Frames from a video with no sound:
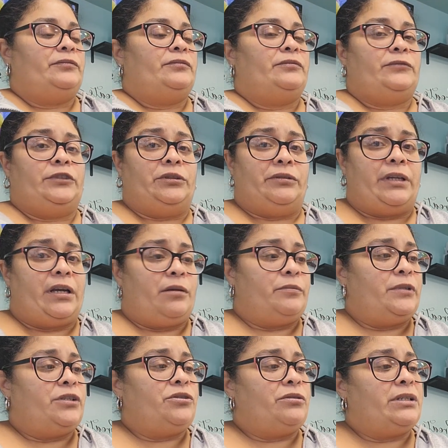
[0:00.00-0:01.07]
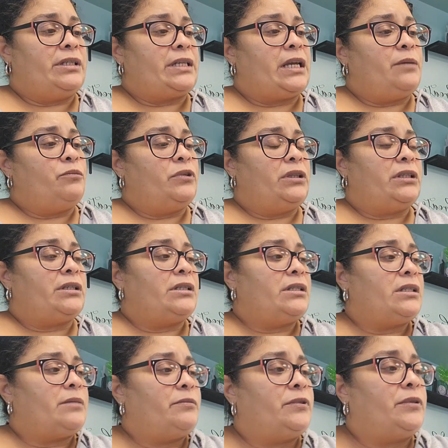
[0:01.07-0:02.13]
So now I'm going to do the same with this.
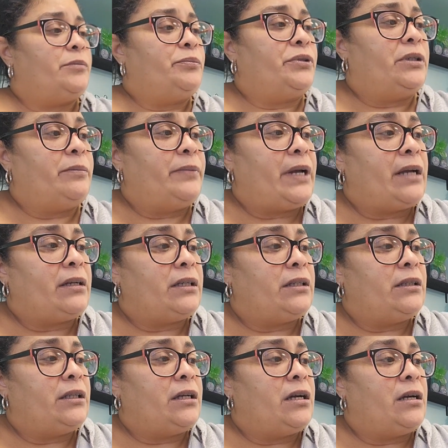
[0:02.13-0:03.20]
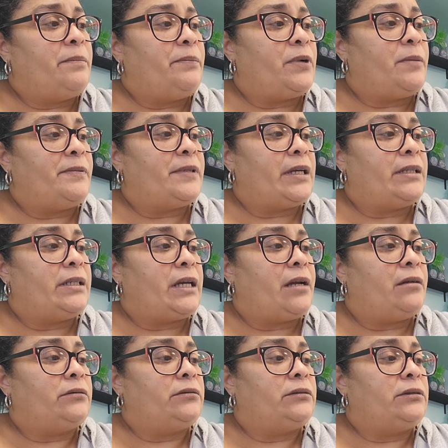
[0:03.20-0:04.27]
I'm going to put it back in the cup upside
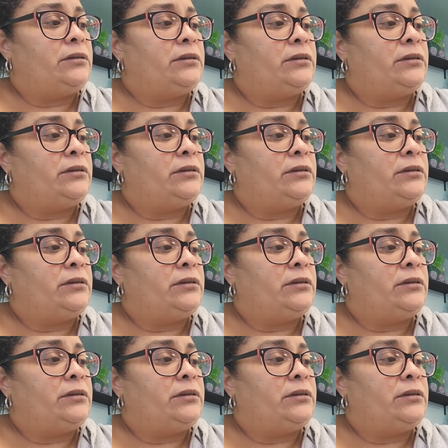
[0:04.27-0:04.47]
down